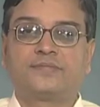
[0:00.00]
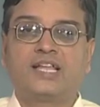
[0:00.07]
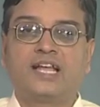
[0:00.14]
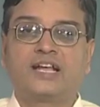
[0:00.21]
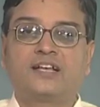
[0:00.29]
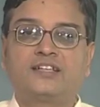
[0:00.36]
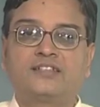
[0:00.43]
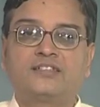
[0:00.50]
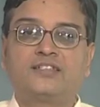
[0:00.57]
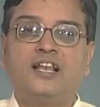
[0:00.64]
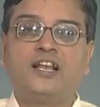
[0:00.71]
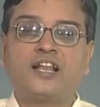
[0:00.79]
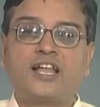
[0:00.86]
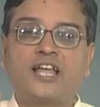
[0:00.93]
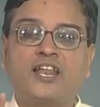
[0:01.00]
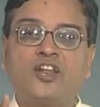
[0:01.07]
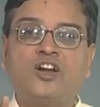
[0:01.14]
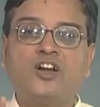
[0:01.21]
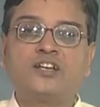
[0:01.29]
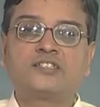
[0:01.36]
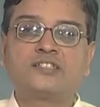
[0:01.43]
A crystal
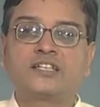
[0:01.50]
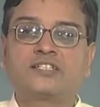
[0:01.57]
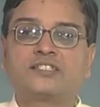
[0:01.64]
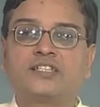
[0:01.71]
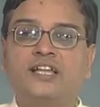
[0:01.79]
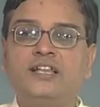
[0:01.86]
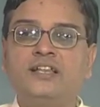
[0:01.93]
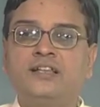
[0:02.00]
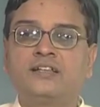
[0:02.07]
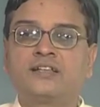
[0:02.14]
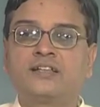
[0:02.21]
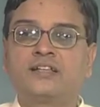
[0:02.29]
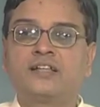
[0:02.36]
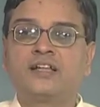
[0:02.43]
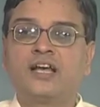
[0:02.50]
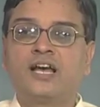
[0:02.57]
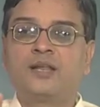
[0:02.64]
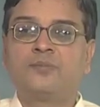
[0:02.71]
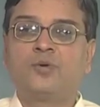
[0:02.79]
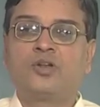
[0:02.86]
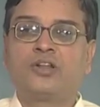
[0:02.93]
cannot sustain
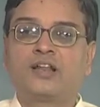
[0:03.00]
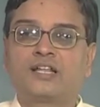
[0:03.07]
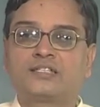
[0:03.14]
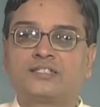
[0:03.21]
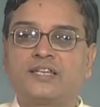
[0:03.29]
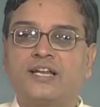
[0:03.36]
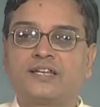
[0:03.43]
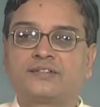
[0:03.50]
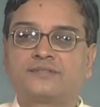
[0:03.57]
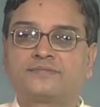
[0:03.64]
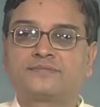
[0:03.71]
unpolarized light.